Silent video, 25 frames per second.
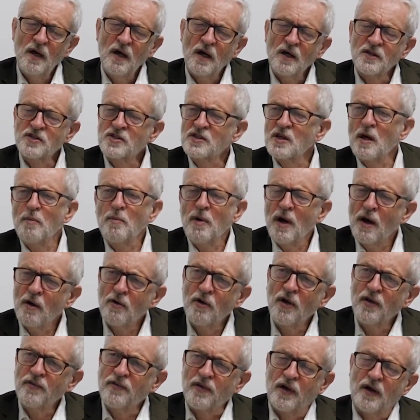And somehow
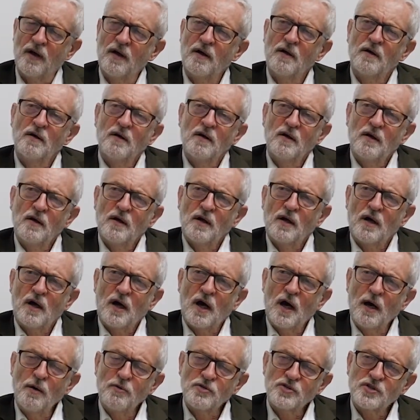or other,
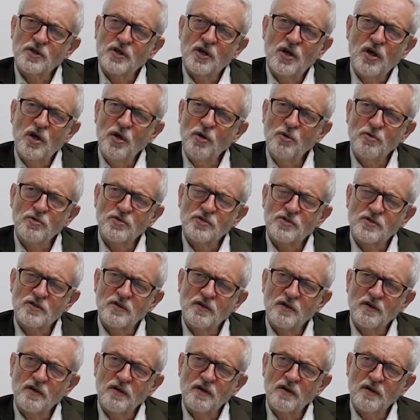I was accused
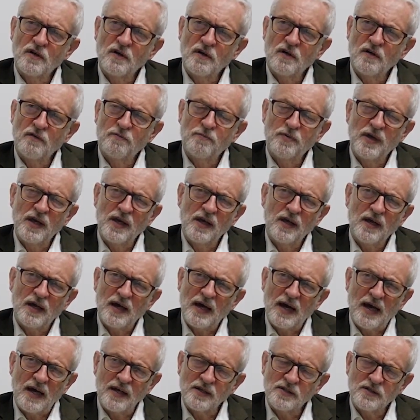of being
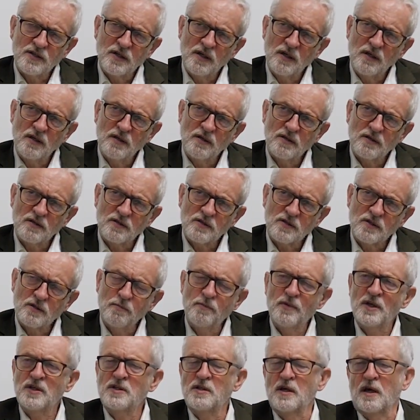
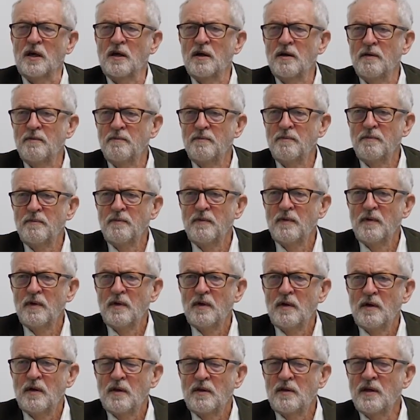anti-Semitic.
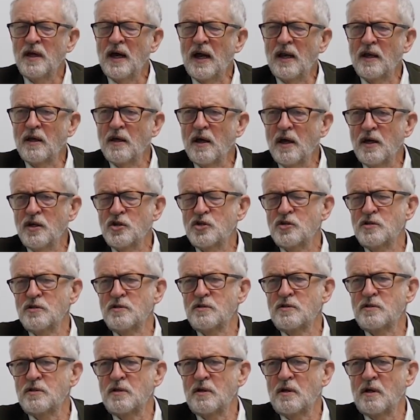The
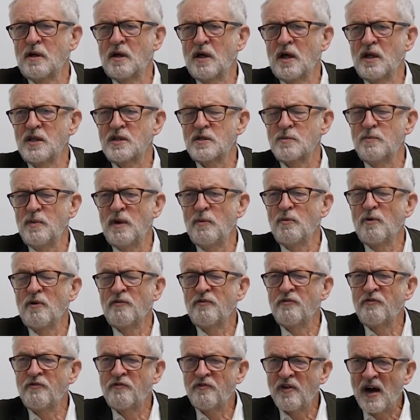allegations against me were
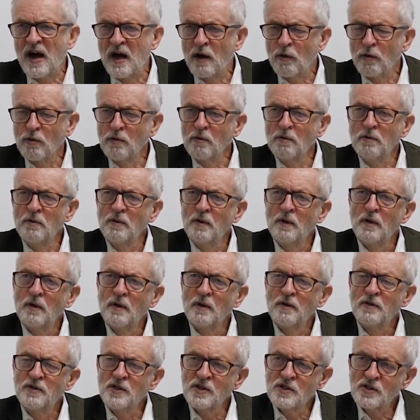foul,
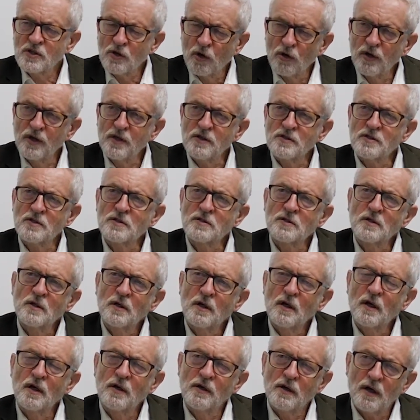dishonest,
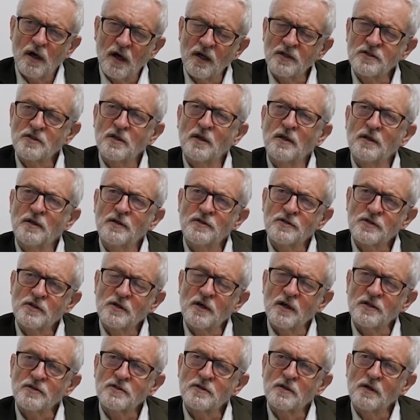and utterly
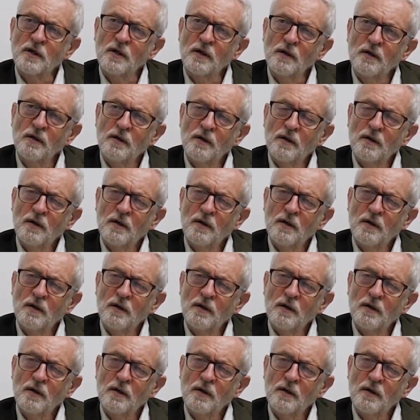disgusting,